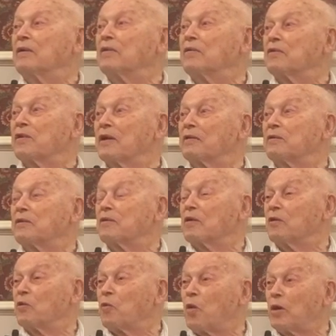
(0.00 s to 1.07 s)
that
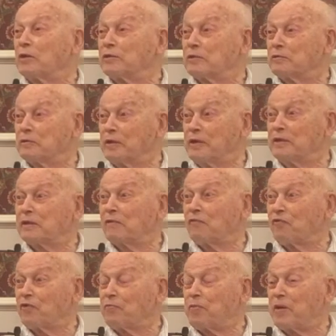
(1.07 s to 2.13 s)
there was a reason
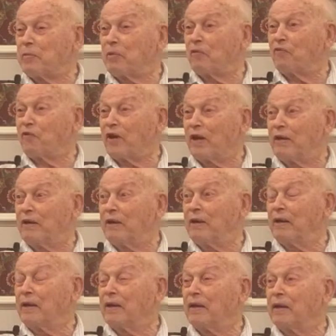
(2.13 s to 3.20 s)
for people
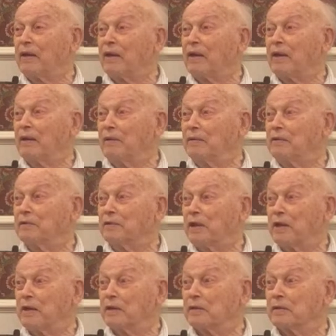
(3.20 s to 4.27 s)
fighting in
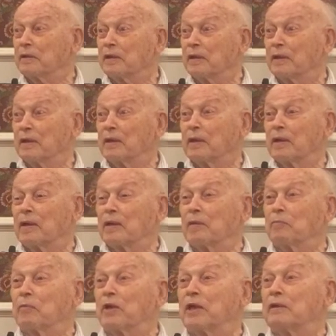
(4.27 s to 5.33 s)
Korea,
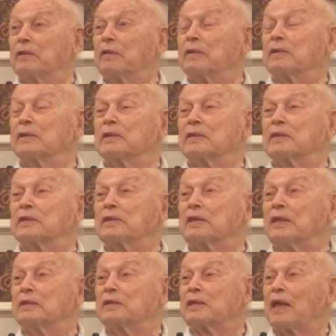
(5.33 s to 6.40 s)
but
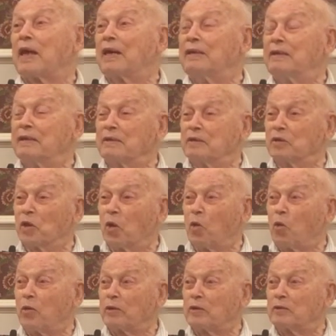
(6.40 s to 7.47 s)
since I didn't know
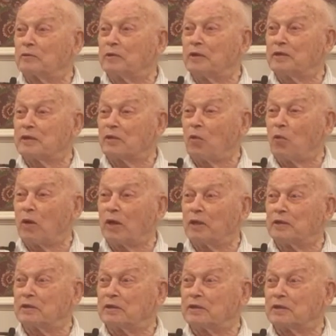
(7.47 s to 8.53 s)
what the reason
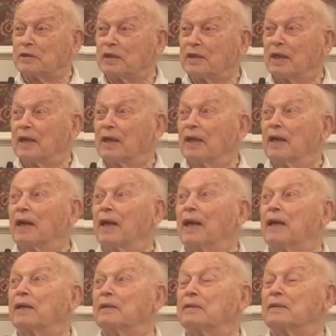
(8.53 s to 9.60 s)
was,
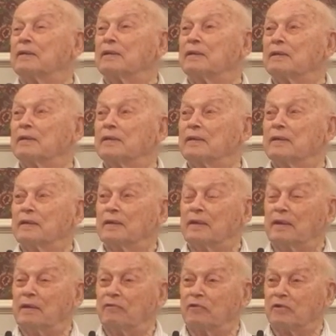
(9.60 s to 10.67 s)
and
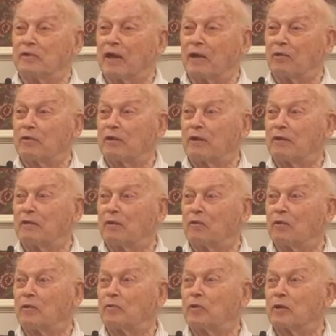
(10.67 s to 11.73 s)
even now that I
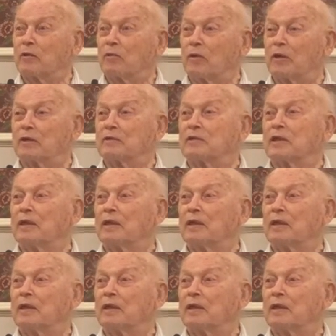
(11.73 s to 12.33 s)
know what it was,